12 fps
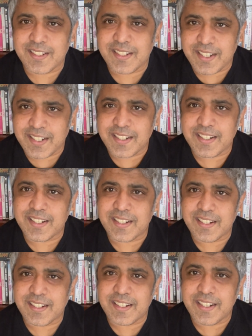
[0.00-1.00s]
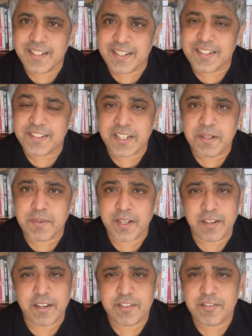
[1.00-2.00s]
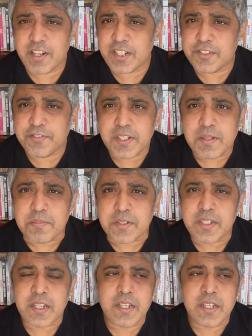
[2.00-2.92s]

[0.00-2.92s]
in Indian cinema, Yash Raj Films.